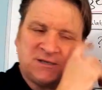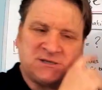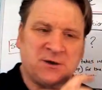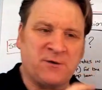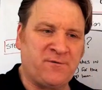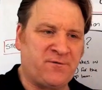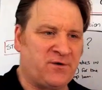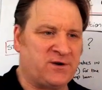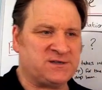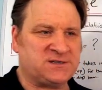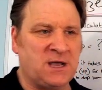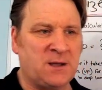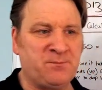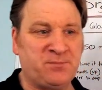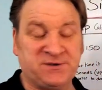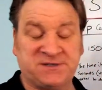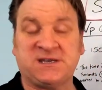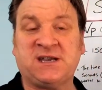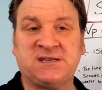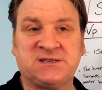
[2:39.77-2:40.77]
So, for
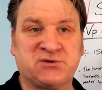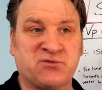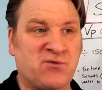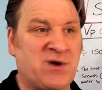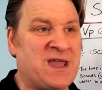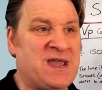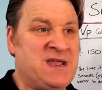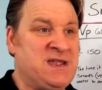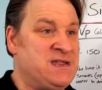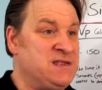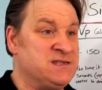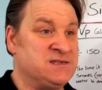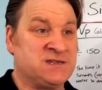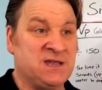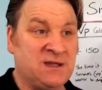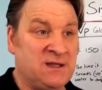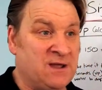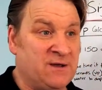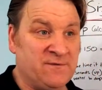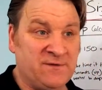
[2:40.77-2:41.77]
example, say it's
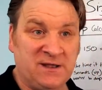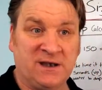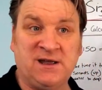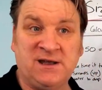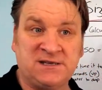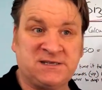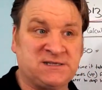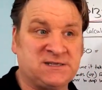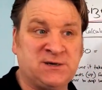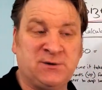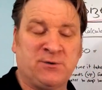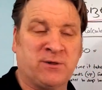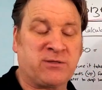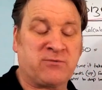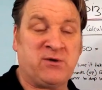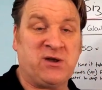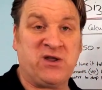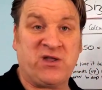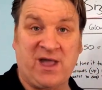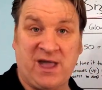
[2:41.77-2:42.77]
rained for the last 2 or
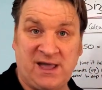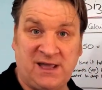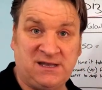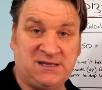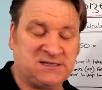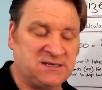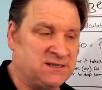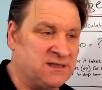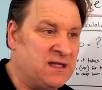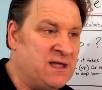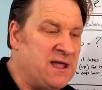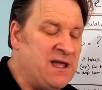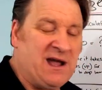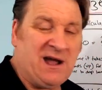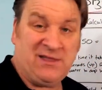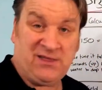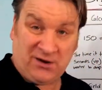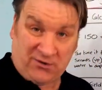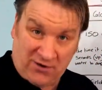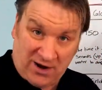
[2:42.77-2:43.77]
3 days and
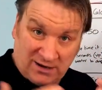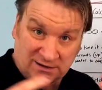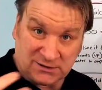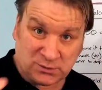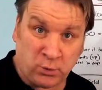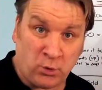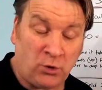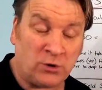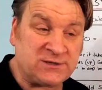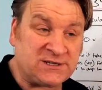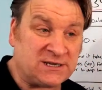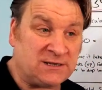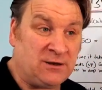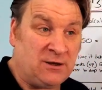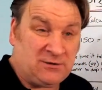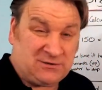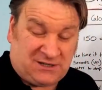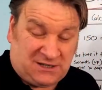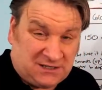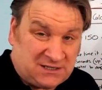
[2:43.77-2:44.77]
the ground's
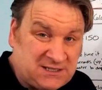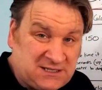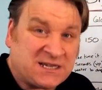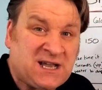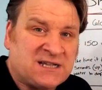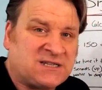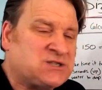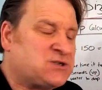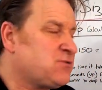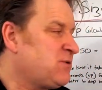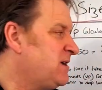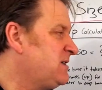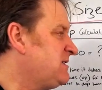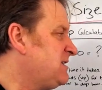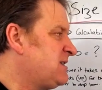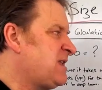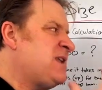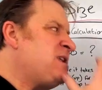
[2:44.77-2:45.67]
waterlogged and saturated,